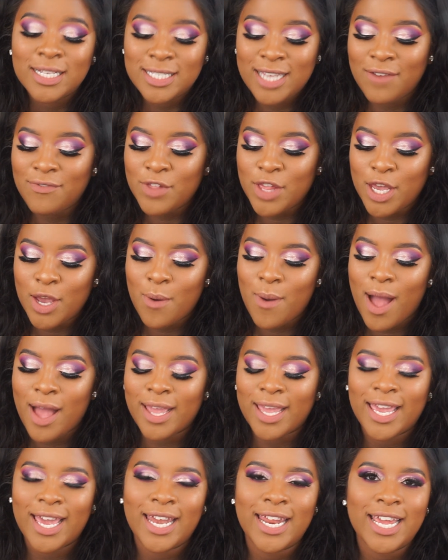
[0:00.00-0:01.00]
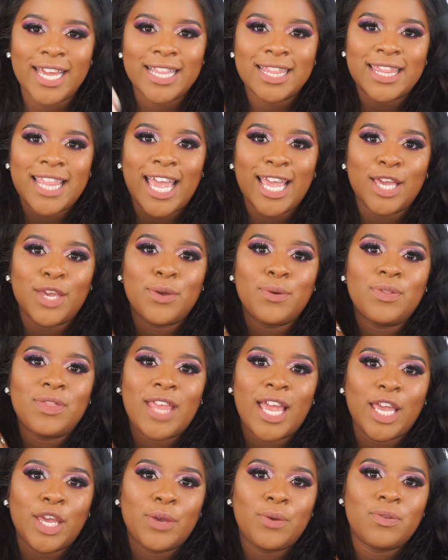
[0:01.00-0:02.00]
Definitely go out and get it. Thank
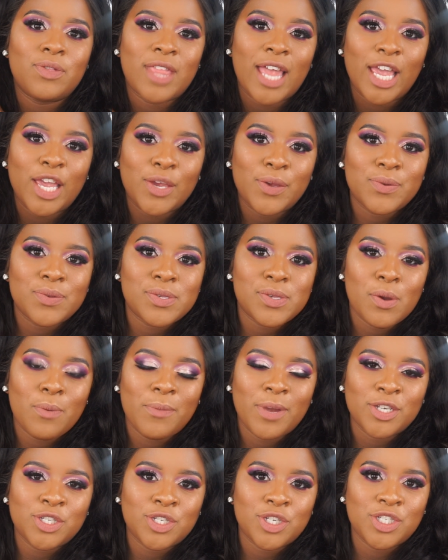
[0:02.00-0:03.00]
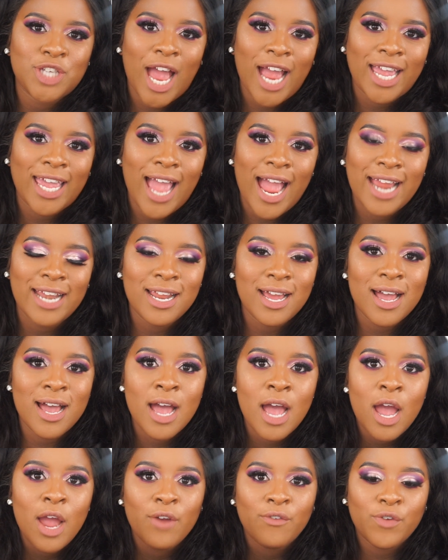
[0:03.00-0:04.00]
you so much to Jackie Aina
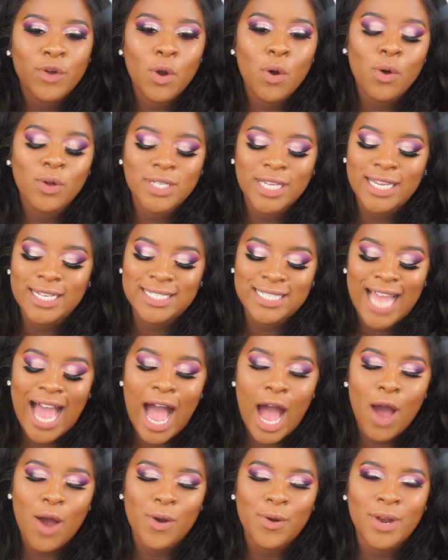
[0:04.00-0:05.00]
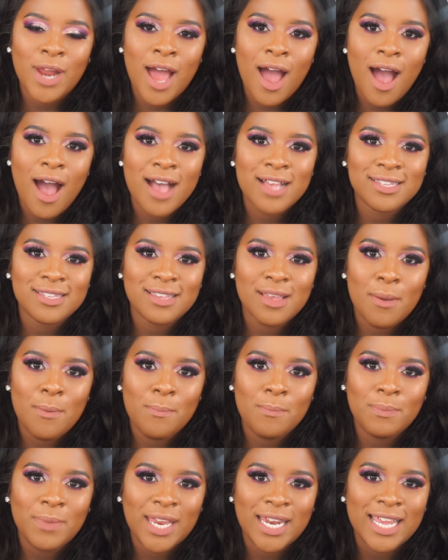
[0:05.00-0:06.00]
for holding down us
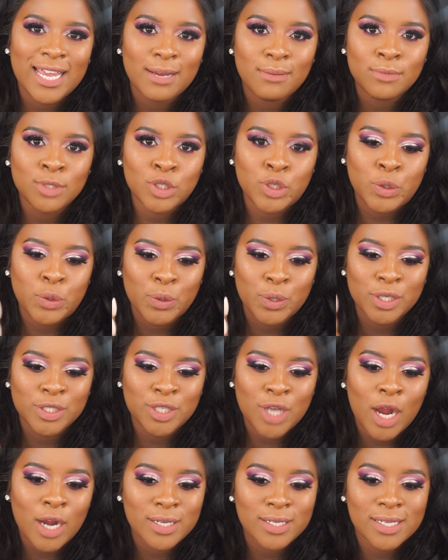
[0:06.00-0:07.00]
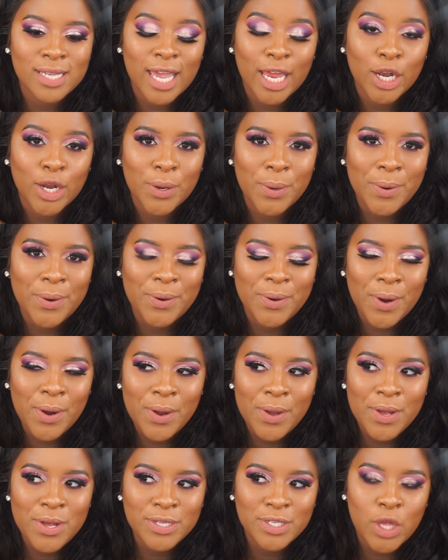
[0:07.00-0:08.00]
medium to dark skin
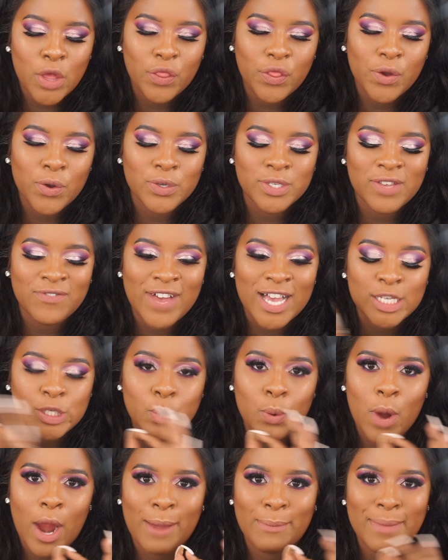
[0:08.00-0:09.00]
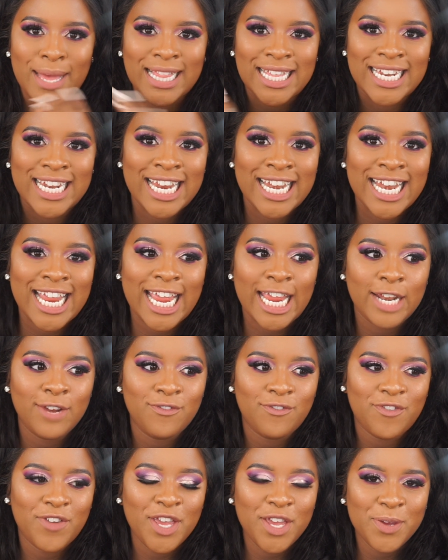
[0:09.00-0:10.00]
girls, those of us who are melanin
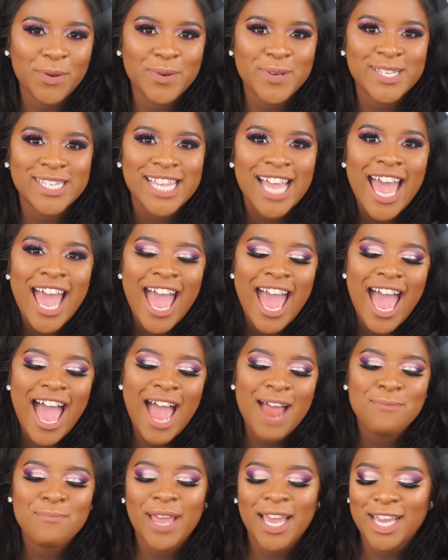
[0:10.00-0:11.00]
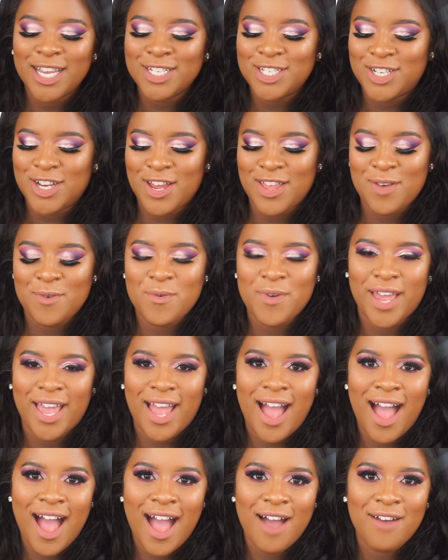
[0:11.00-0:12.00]
infused, and making sure that we
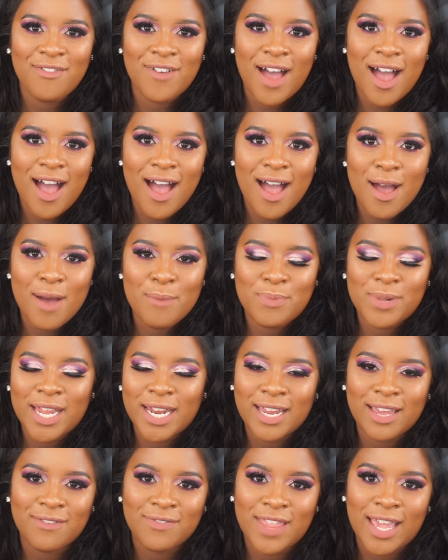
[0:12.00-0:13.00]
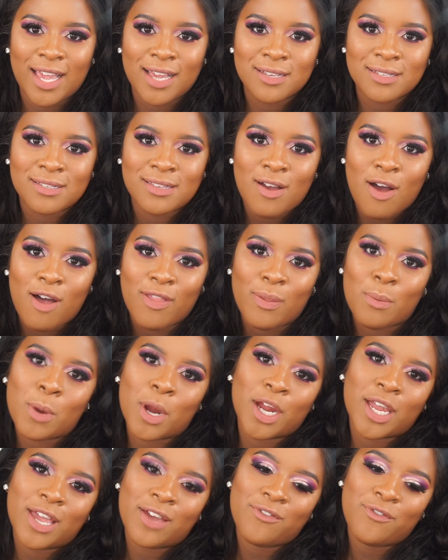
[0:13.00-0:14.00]
have plenty of things on the
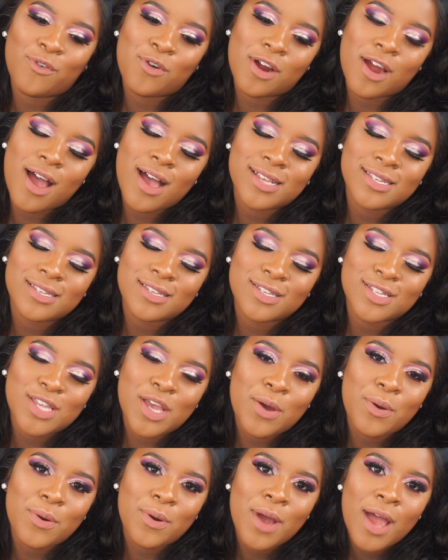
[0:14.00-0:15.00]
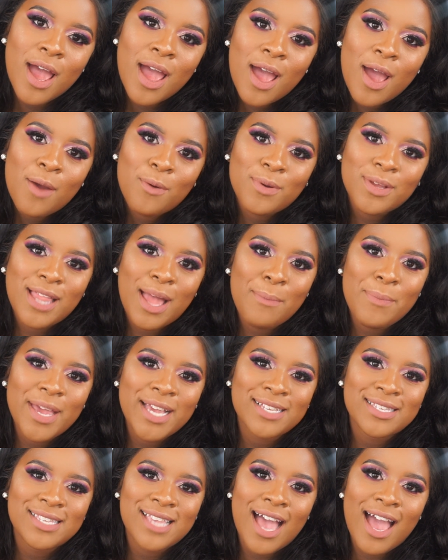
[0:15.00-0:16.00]
market for us. So with that
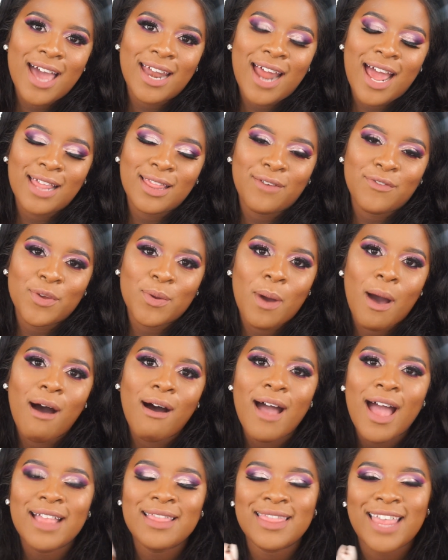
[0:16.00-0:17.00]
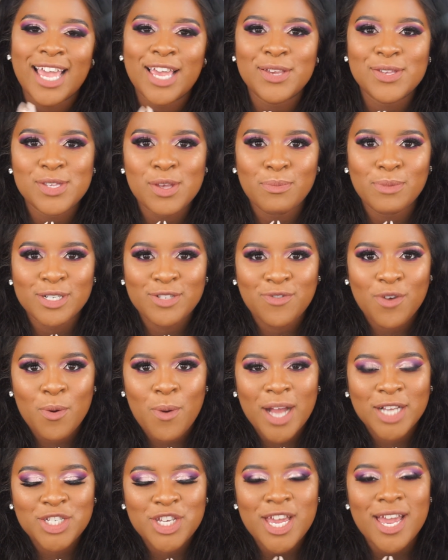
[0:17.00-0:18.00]
being said, I love you all, and thank you so much for
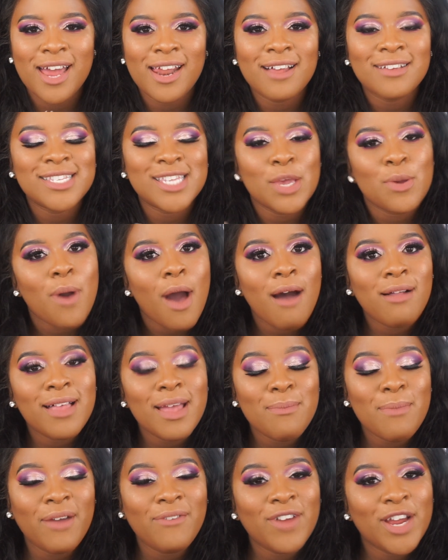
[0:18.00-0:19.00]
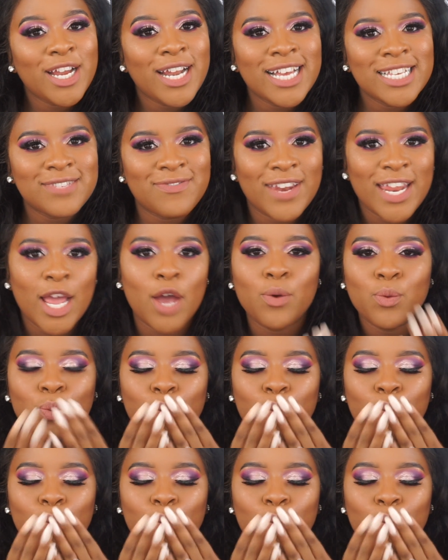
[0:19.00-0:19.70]
watching, and I'll see you all in my very next video.